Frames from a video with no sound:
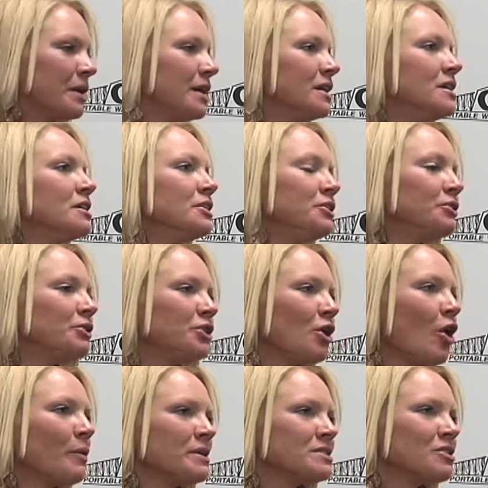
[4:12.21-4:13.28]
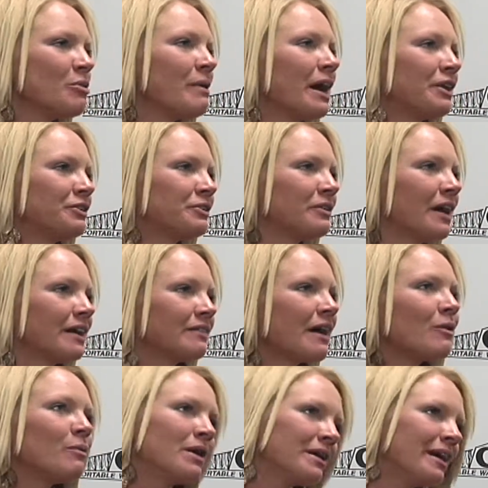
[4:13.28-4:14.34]
But, you know, you always go back and you're like,
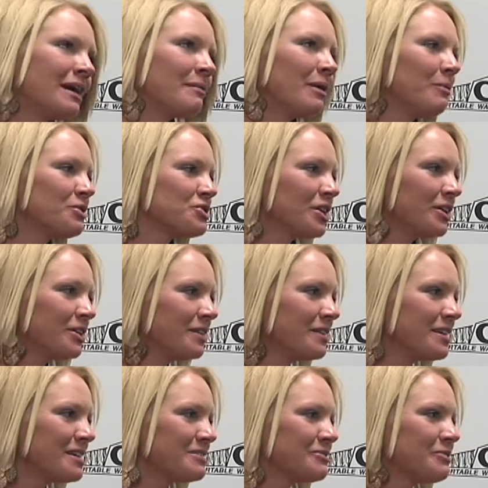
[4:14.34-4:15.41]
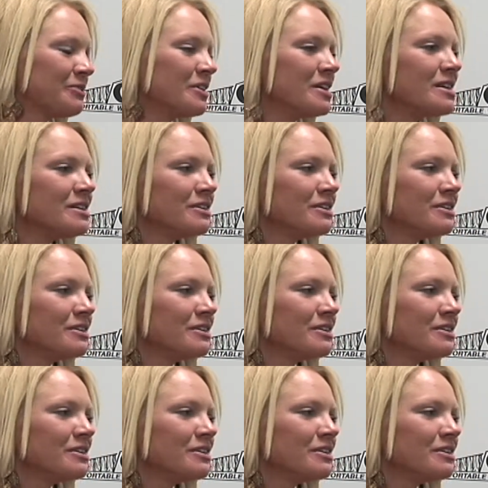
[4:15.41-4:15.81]
that one game, I wish I could have this, or,